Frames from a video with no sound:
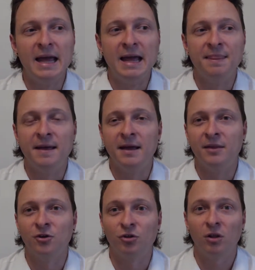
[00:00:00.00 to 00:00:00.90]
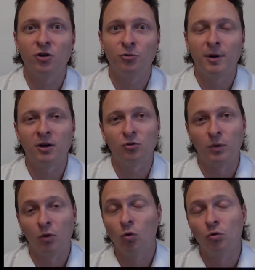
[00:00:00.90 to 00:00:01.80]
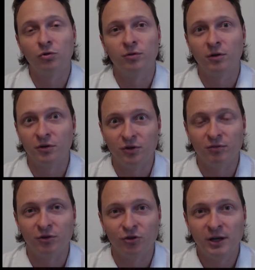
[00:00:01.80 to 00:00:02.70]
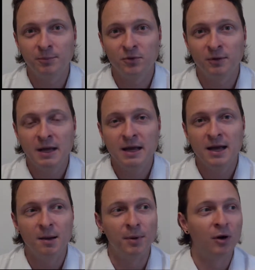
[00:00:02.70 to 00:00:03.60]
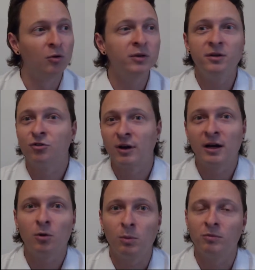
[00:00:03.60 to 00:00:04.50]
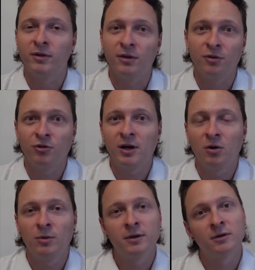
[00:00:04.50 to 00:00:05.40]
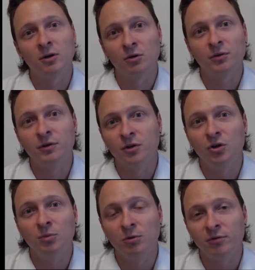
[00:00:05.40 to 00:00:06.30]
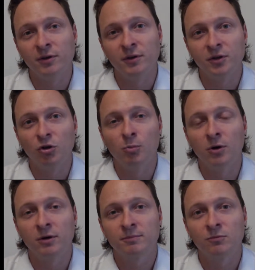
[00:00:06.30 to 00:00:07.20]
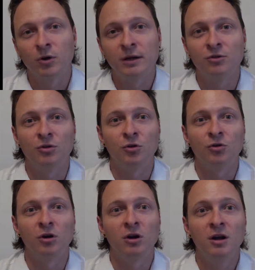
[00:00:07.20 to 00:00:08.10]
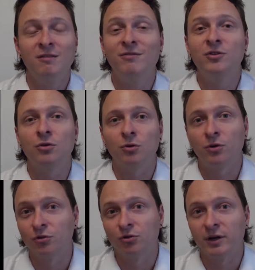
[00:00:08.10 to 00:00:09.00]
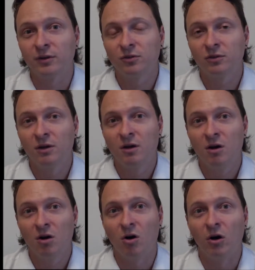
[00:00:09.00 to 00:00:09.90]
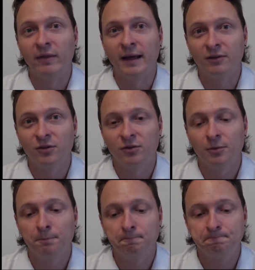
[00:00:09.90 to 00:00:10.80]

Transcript: And then there's a large box with holes for all these different shapes, but only the triangle will fit in the triangle one, only the cube will fit in the cube one, right? So those are physical constraints on that system.